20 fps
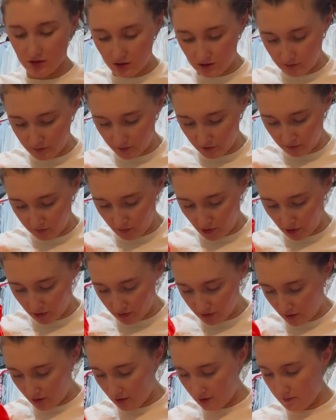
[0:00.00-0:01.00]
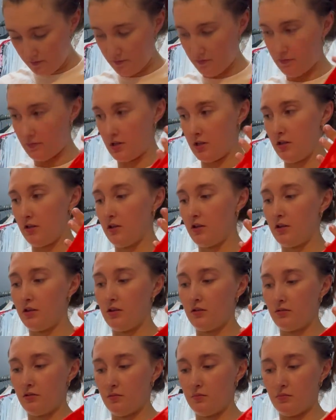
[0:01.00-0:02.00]
smock top, and I thought
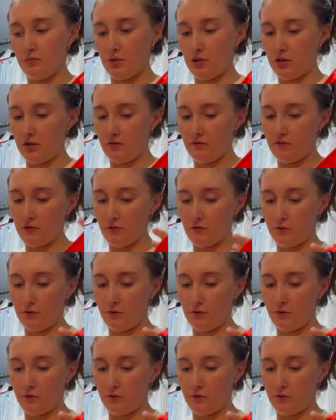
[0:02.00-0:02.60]
this would be good for